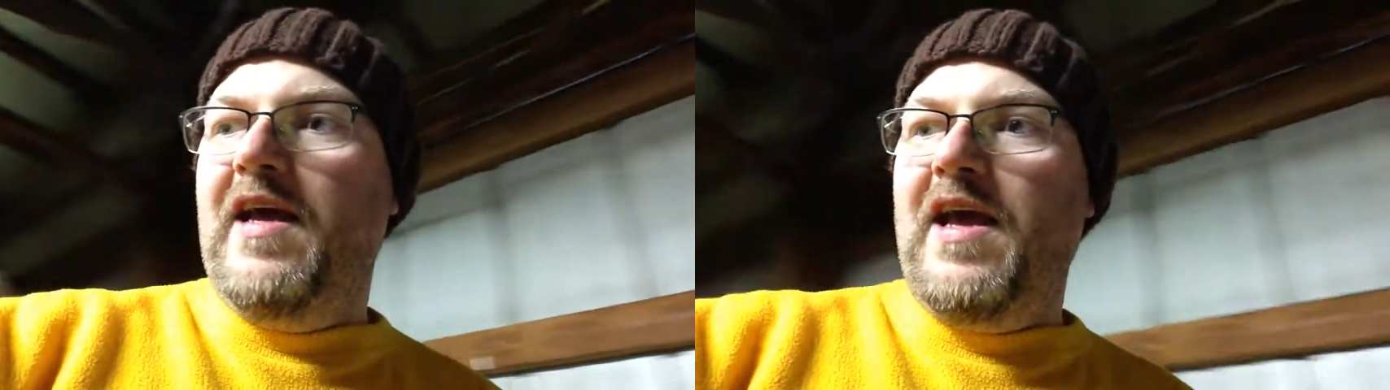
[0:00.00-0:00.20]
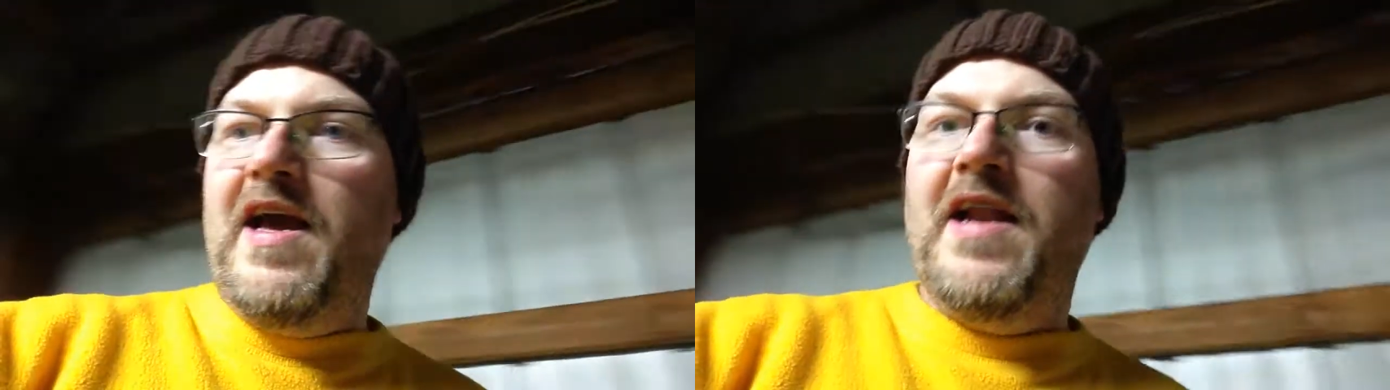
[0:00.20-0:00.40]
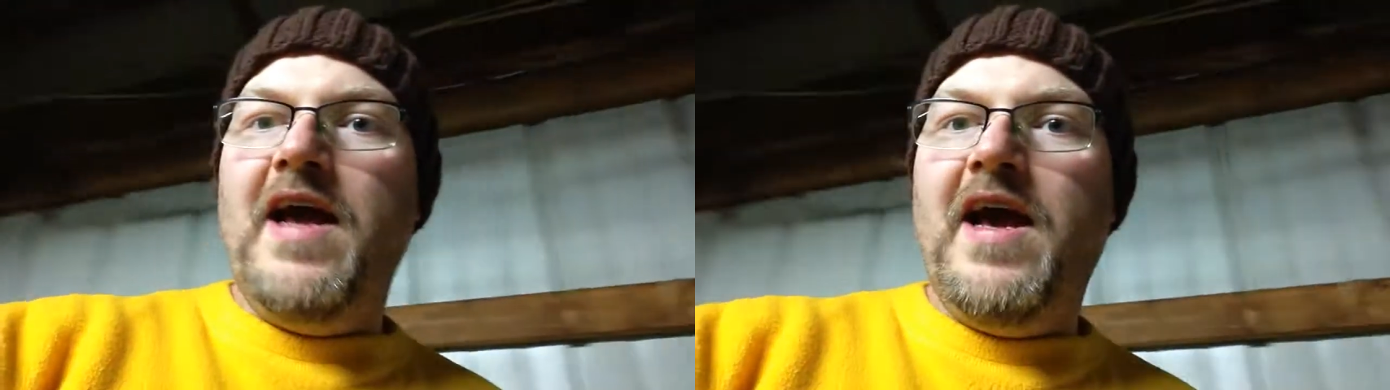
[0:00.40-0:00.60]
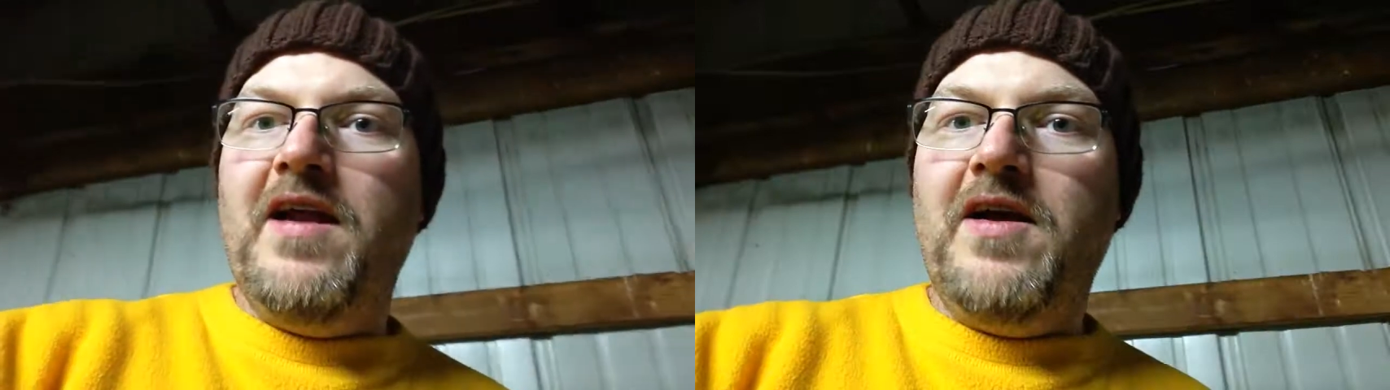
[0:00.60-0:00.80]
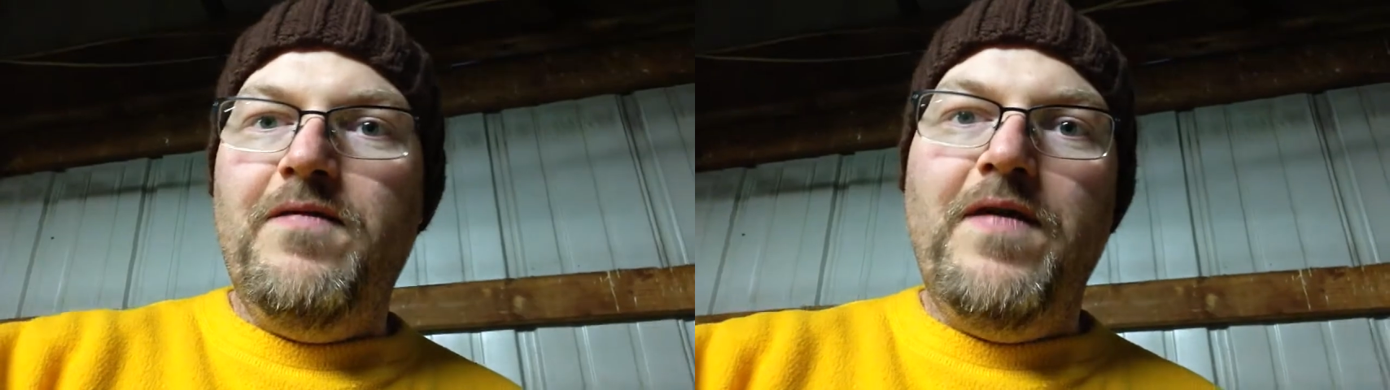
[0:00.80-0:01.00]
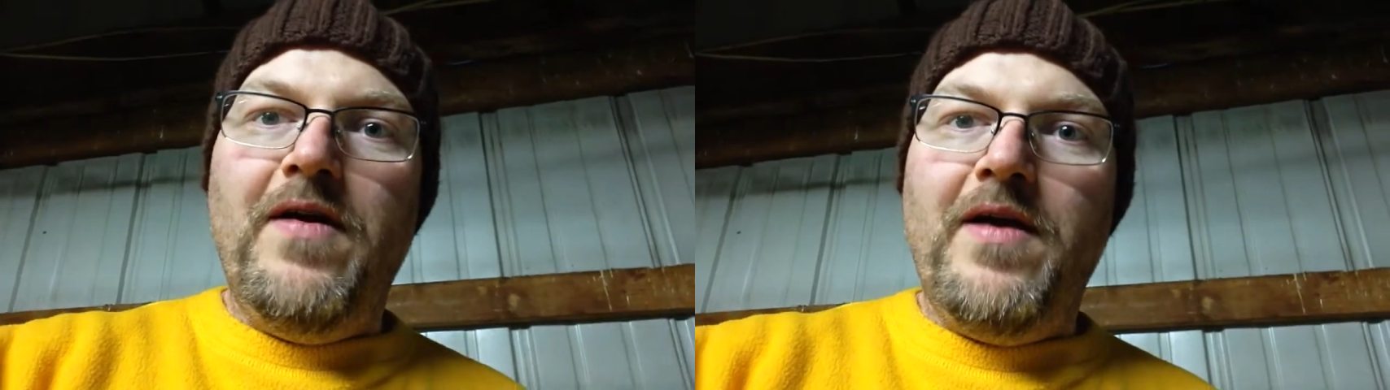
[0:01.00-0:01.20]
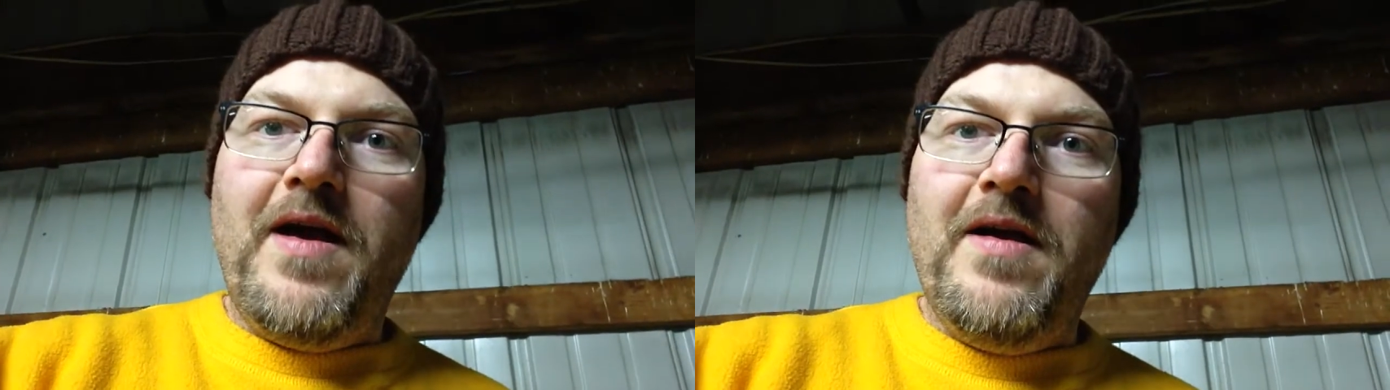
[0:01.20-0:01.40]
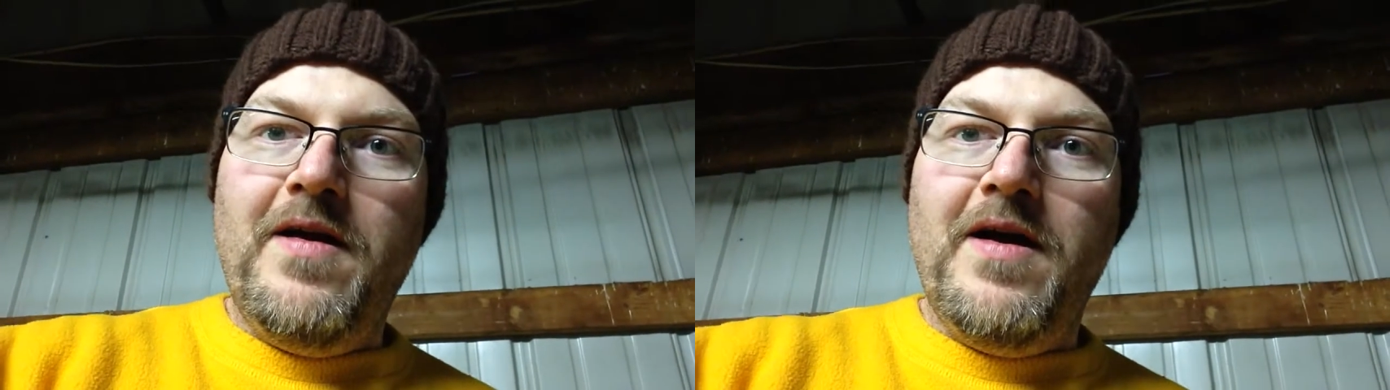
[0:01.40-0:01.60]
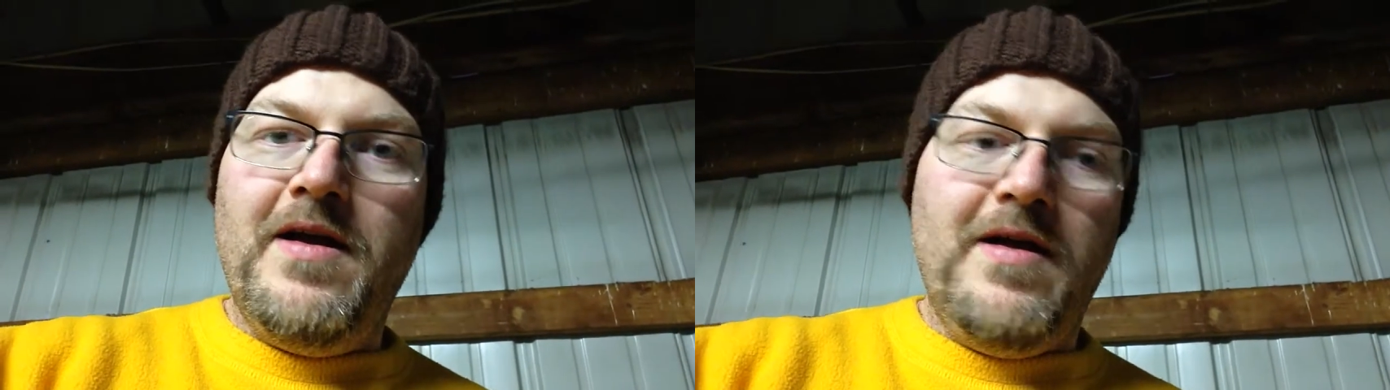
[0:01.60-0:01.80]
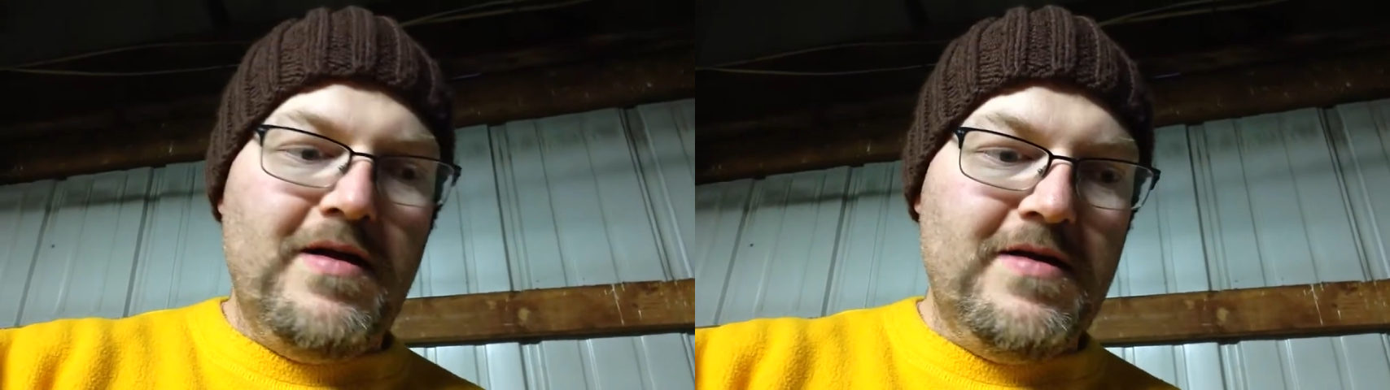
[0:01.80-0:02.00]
and it had a good variator on it.